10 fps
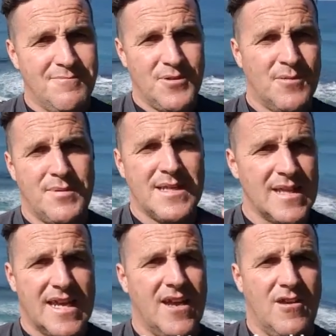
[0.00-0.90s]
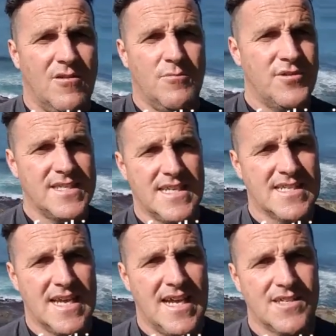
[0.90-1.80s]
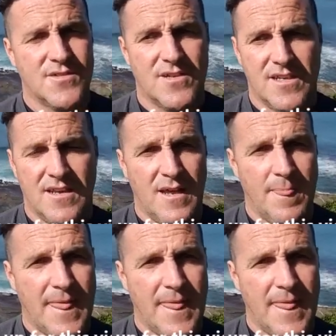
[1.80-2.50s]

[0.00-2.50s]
build a big Lego princess castle and